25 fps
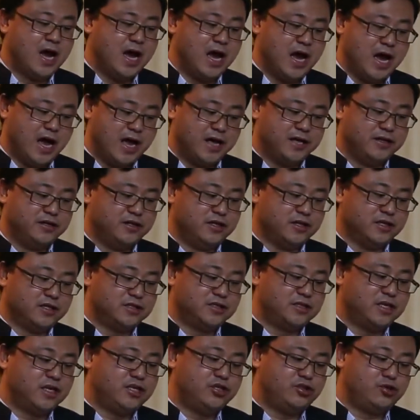and
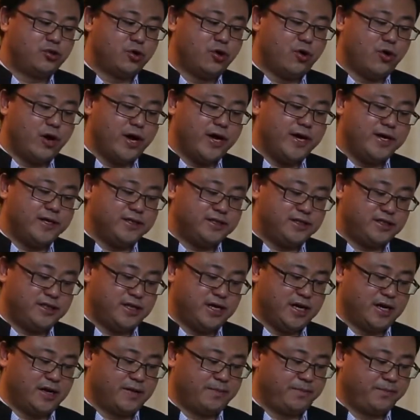Central
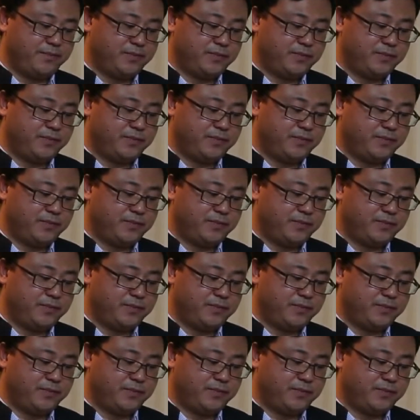Asia